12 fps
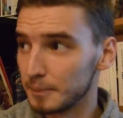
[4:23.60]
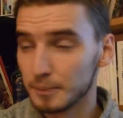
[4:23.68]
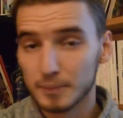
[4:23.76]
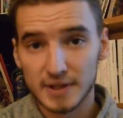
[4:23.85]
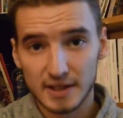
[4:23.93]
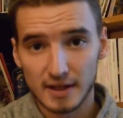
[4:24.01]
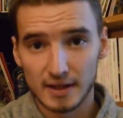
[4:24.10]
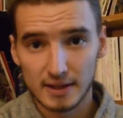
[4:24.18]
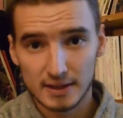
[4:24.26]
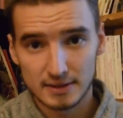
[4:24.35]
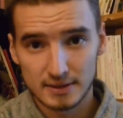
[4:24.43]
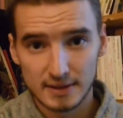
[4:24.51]
Pierre
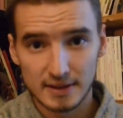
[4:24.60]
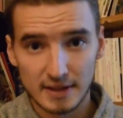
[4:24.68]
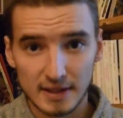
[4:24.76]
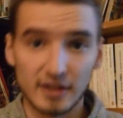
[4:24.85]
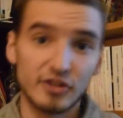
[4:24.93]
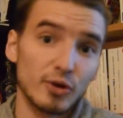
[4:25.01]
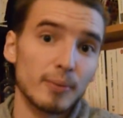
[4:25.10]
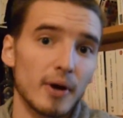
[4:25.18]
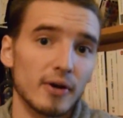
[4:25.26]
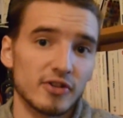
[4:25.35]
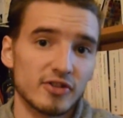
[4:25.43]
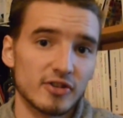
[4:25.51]
is your
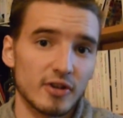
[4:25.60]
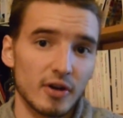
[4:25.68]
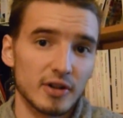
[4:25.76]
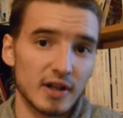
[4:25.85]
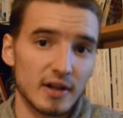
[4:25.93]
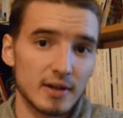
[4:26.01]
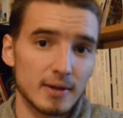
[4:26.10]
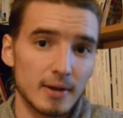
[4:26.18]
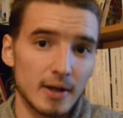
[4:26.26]
boss, okay?